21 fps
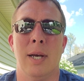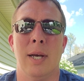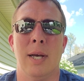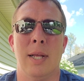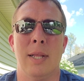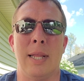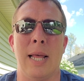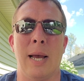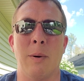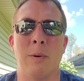
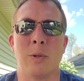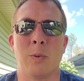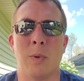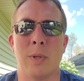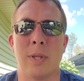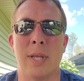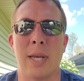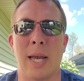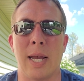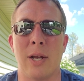That was
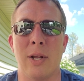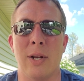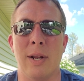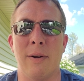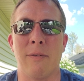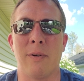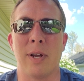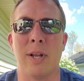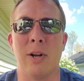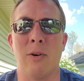one thing I could
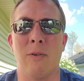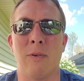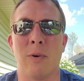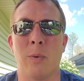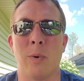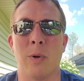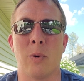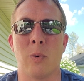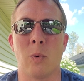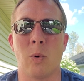never get over
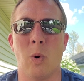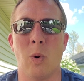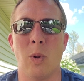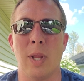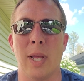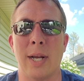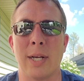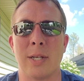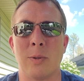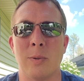with
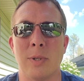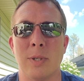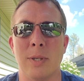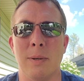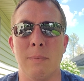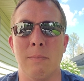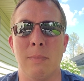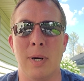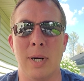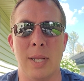Rolex, was the
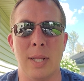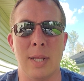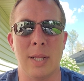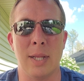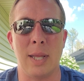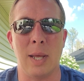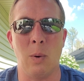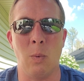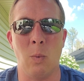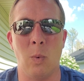money that
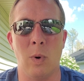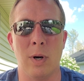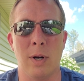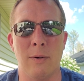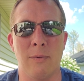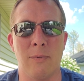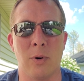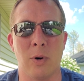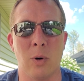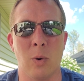they wanted
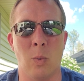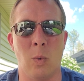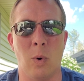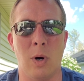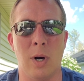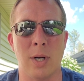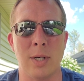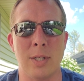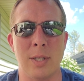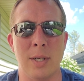for a
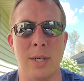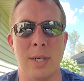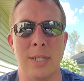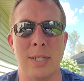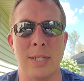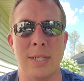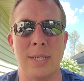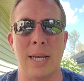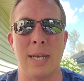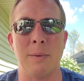watch in a
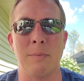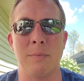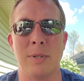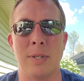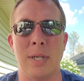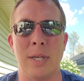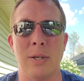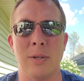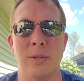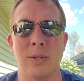stamped
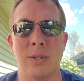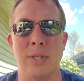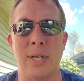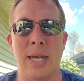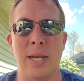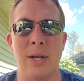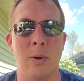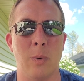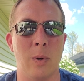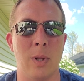steel
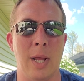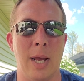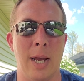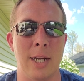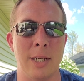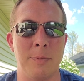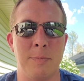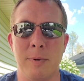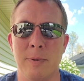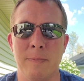Seiko
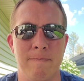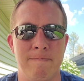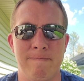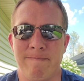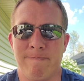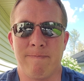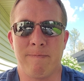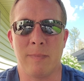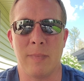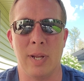clasp.
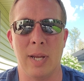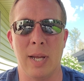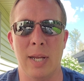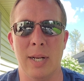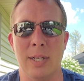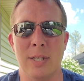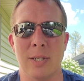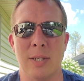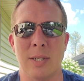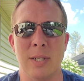
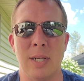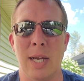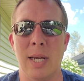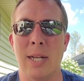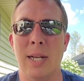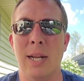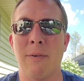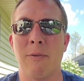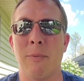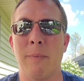
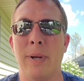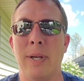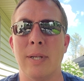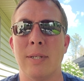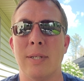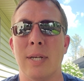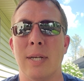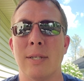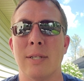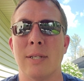It never made
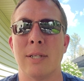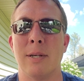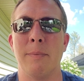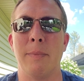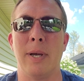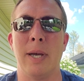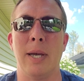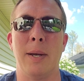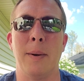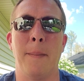sense to
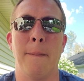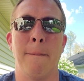me.